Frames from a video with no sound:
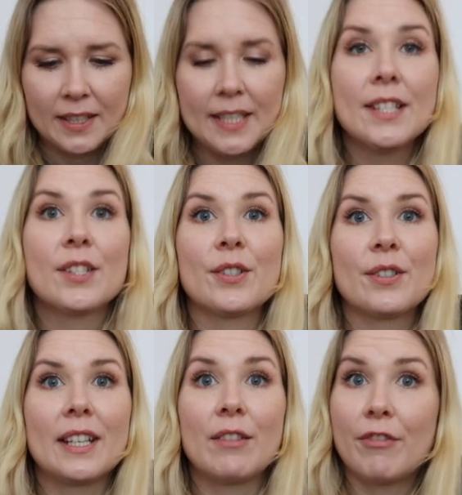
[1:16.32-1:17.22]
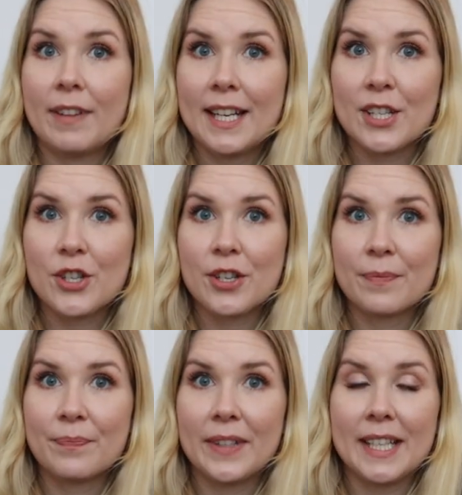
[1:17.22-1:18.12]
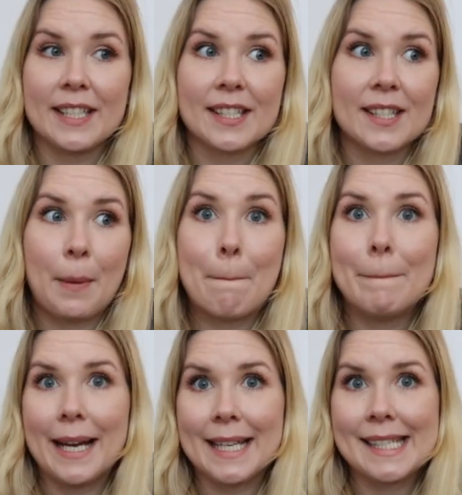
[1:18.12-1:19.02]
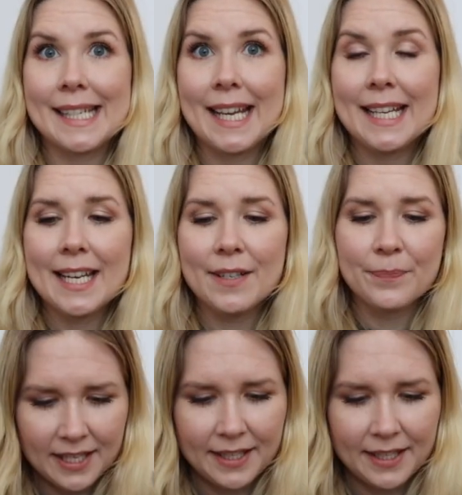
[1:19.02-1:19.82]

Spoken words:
Easter in Finnish is pääsiäinen.